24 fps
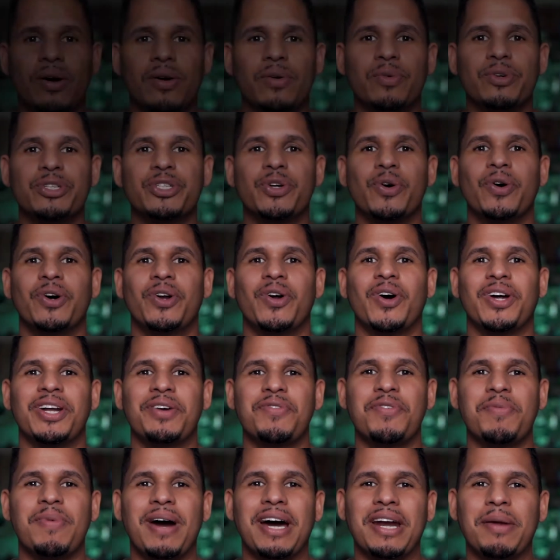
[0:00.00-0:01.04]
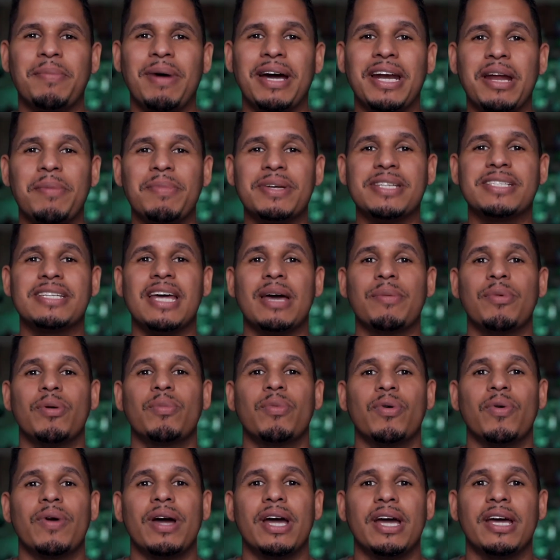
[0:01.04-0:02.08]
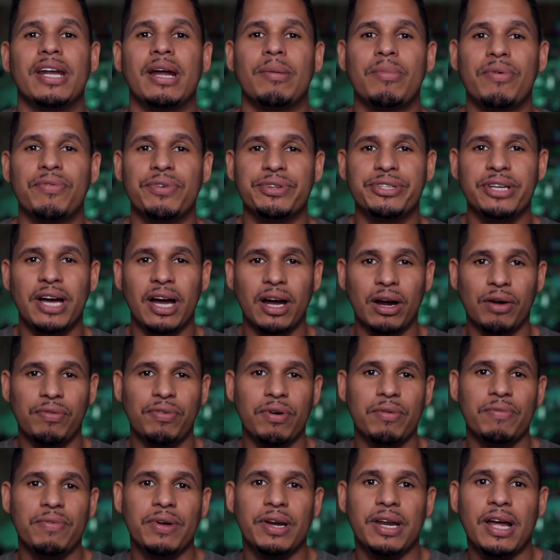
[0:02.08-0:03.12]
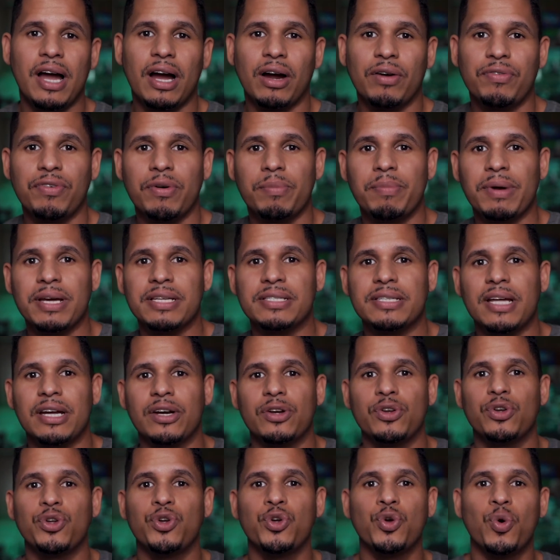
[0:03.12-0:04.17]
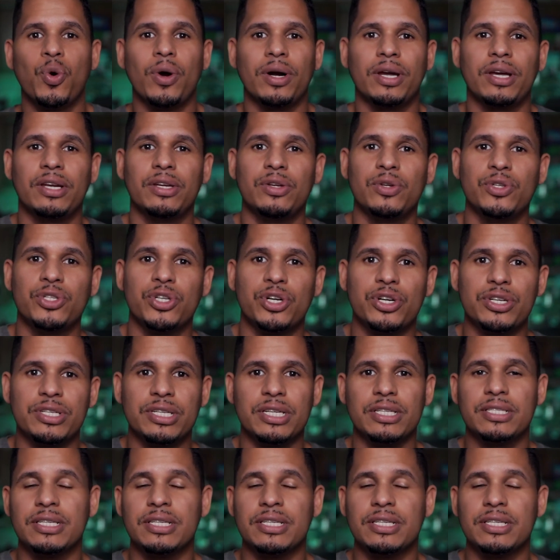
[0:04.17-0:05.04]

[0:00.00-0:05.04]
What's going on, everybody? My name is Sammy and I'm a photographer and videographer based out of New York and New Jersey.